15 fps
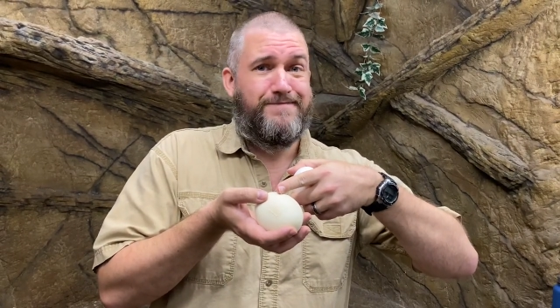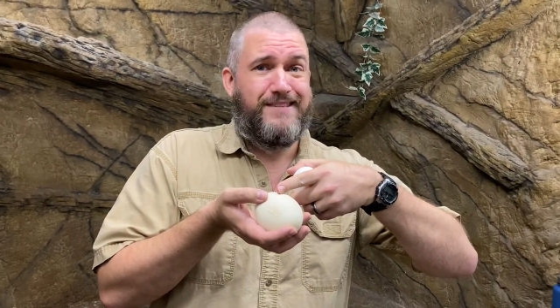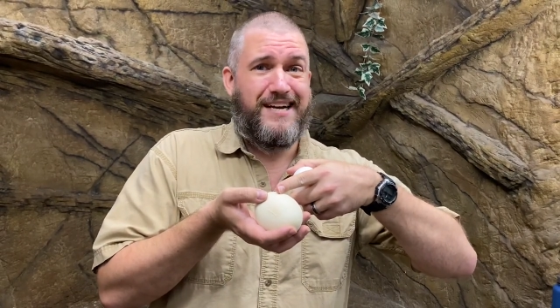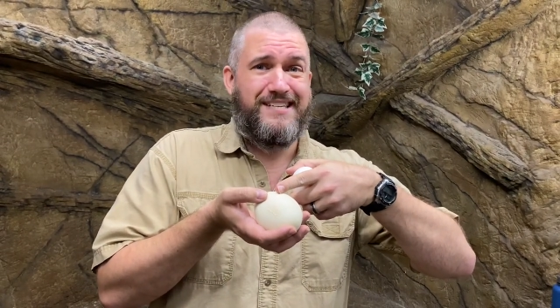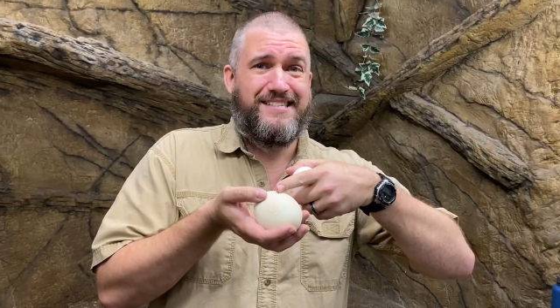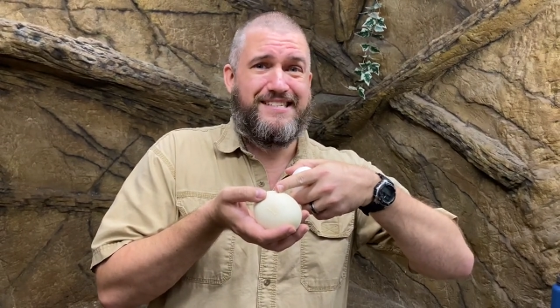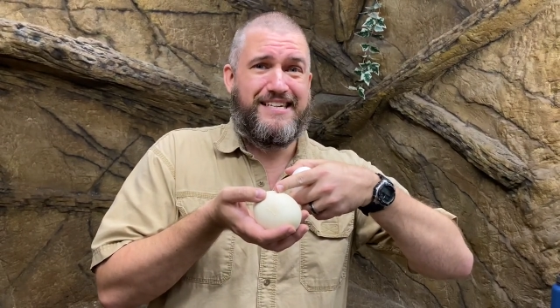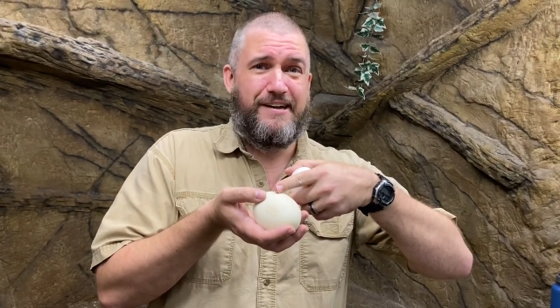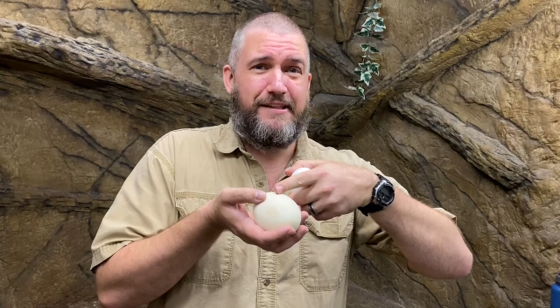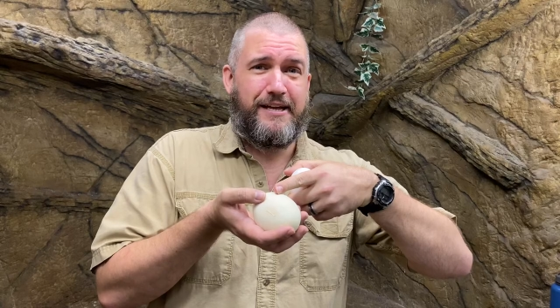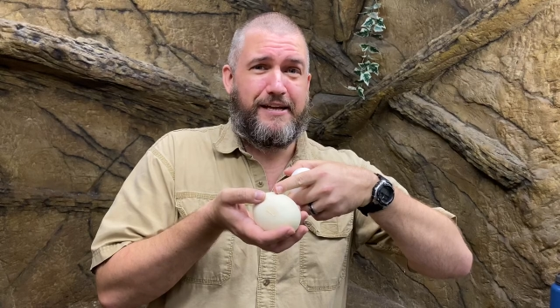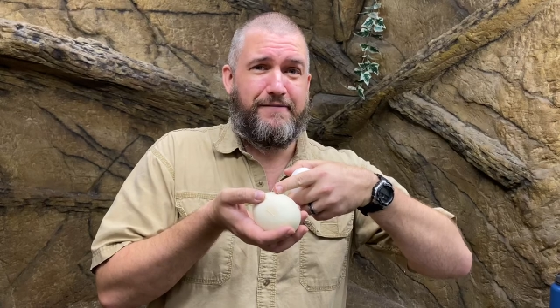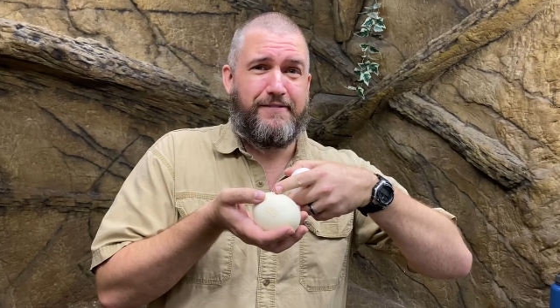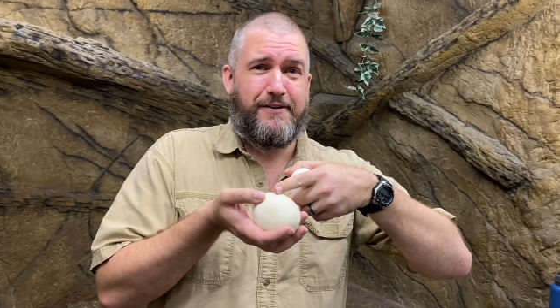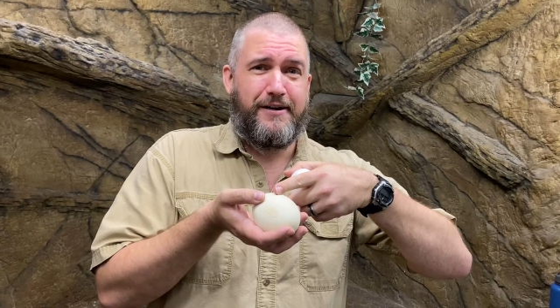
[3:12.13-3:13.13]
Doesn't sound
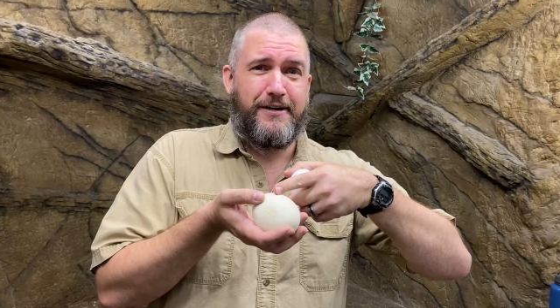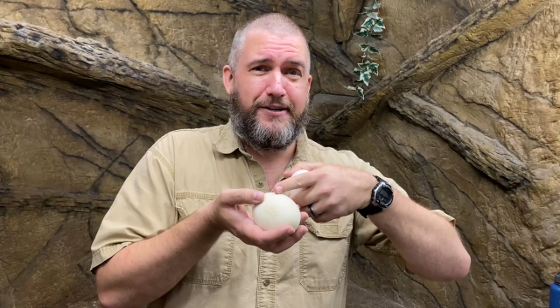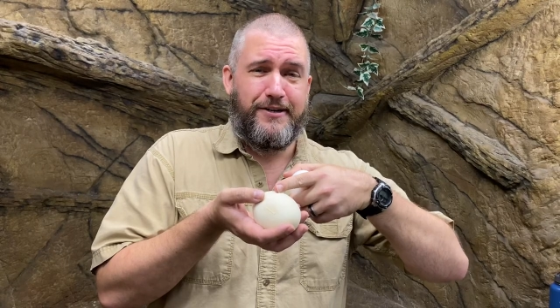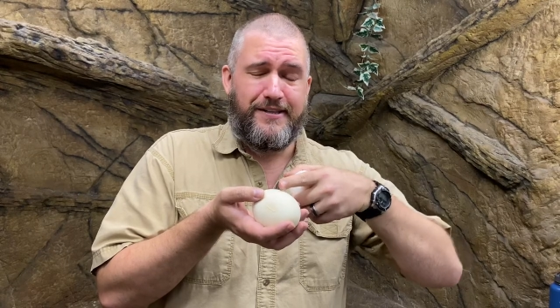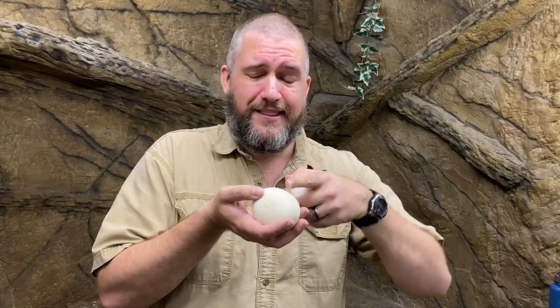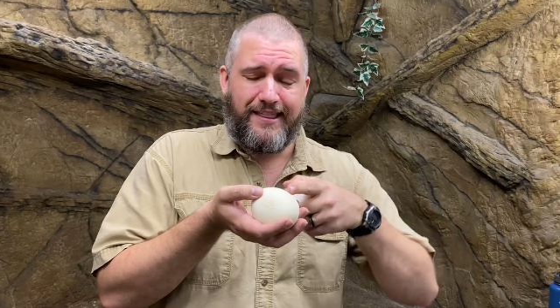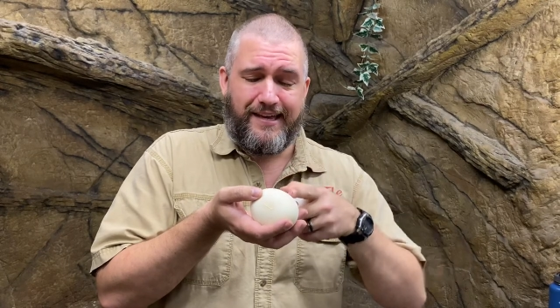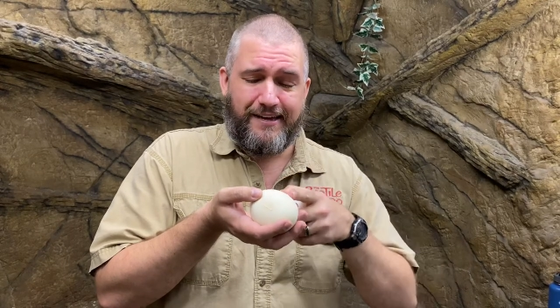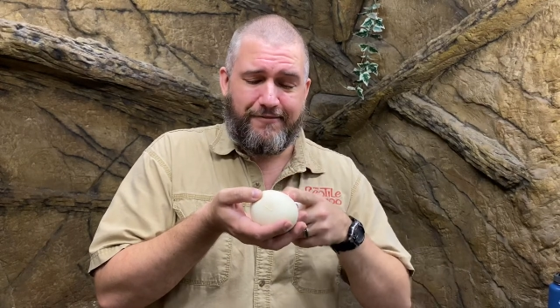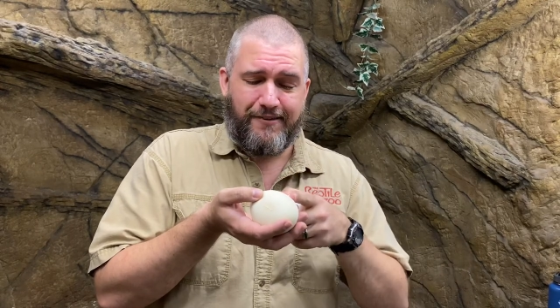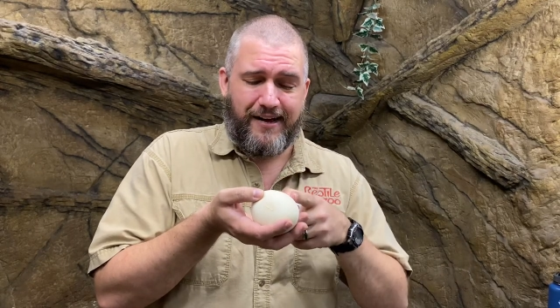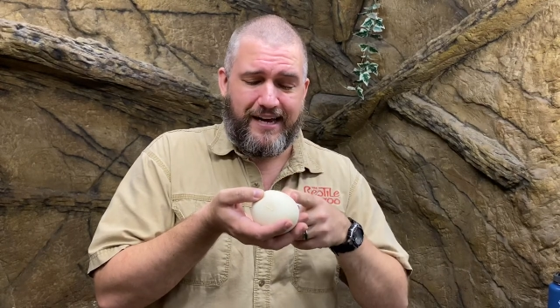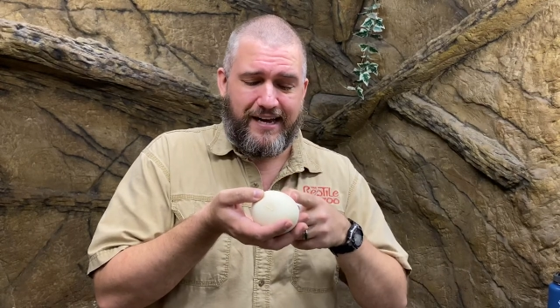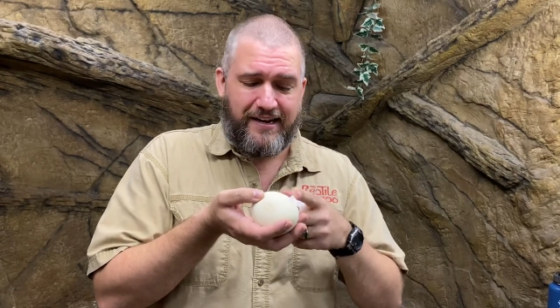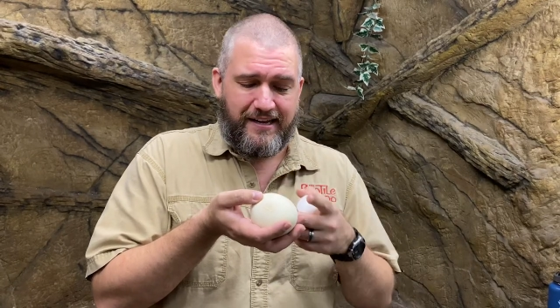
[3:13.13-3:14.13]
like a very good thing,
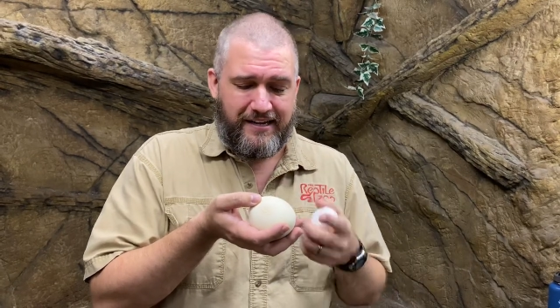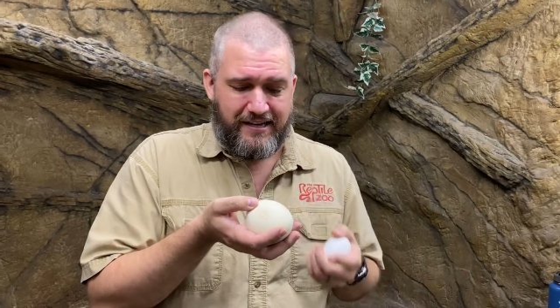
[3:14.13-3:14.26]
right?